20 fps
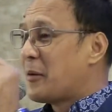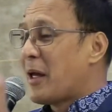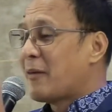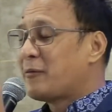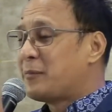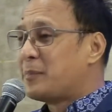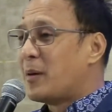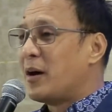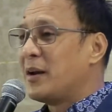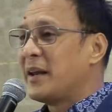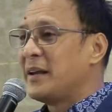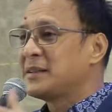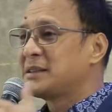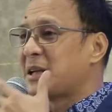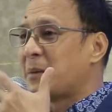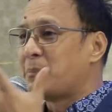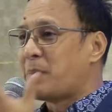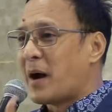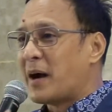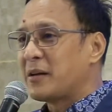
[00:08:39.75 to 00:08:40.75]
Uh, Rev
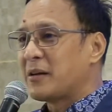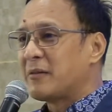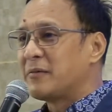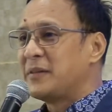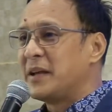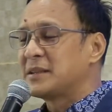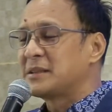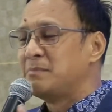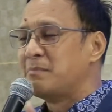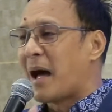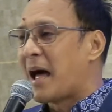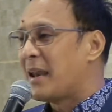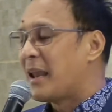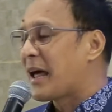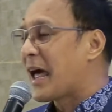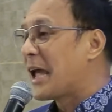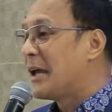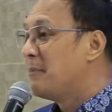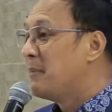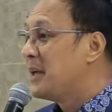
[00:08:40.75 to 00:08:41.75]
Paul is a part of this
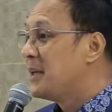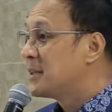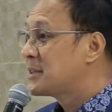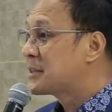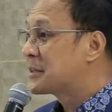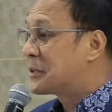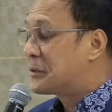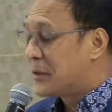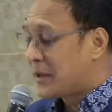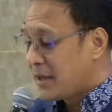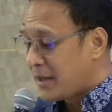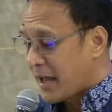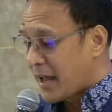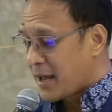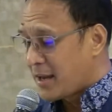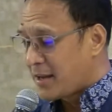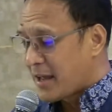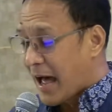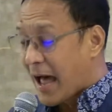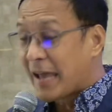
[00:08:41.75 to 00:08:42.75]
Malachi
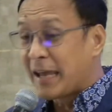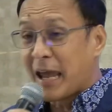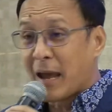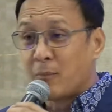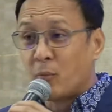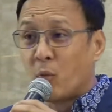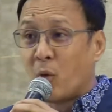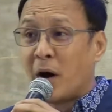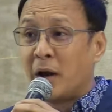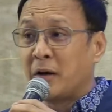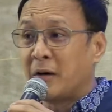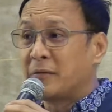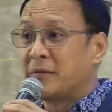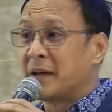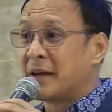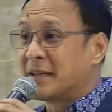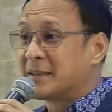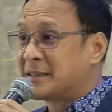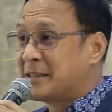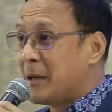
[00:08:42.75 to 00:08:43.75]
ministry, and I am
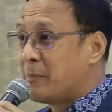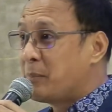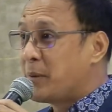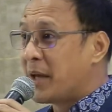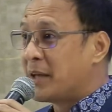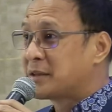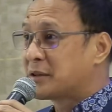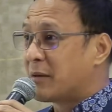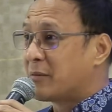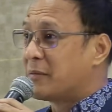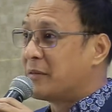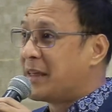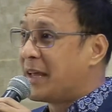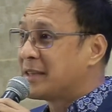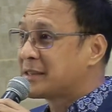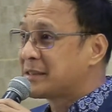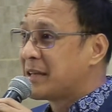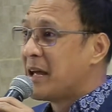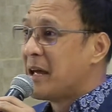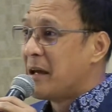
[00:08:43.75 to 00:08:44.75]
one of the recipients
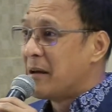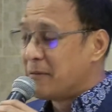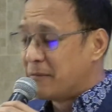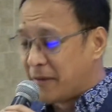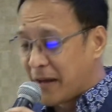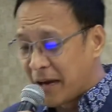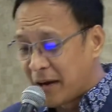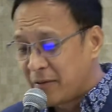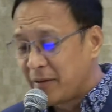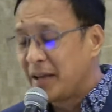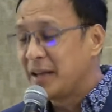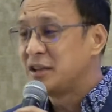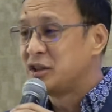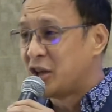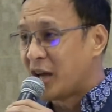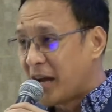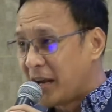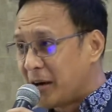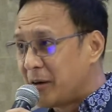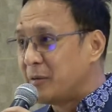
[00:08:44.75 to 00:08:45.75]
of this
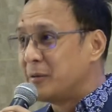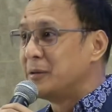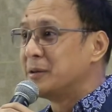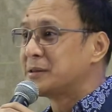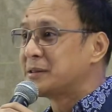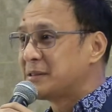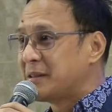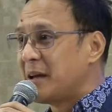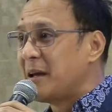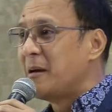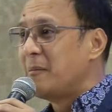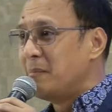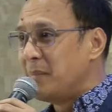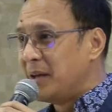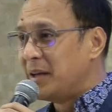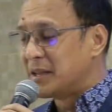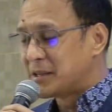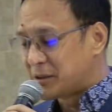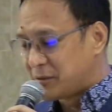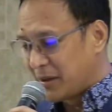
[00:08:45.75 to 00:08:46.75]
very generous
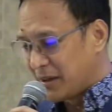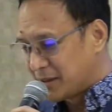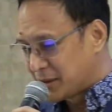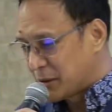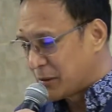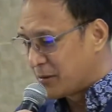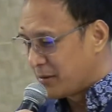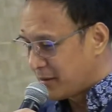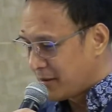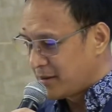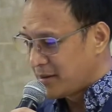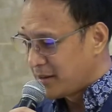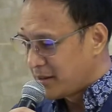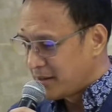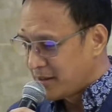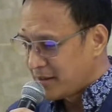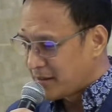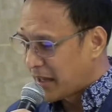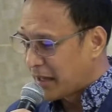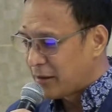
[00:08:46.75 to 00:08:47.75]
ministry. So
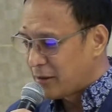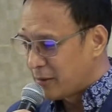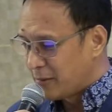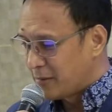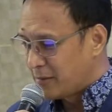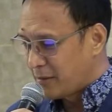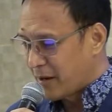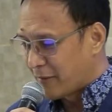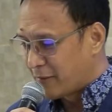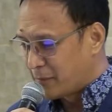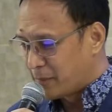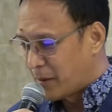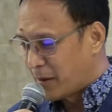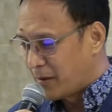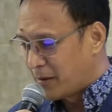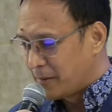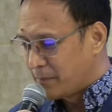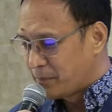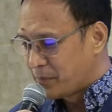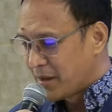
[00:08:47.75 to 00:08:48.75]
thank you,
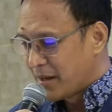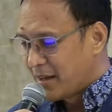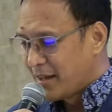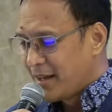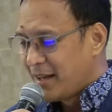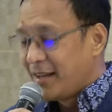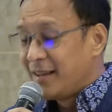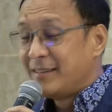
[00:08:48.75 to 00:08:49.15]
Rev Paul.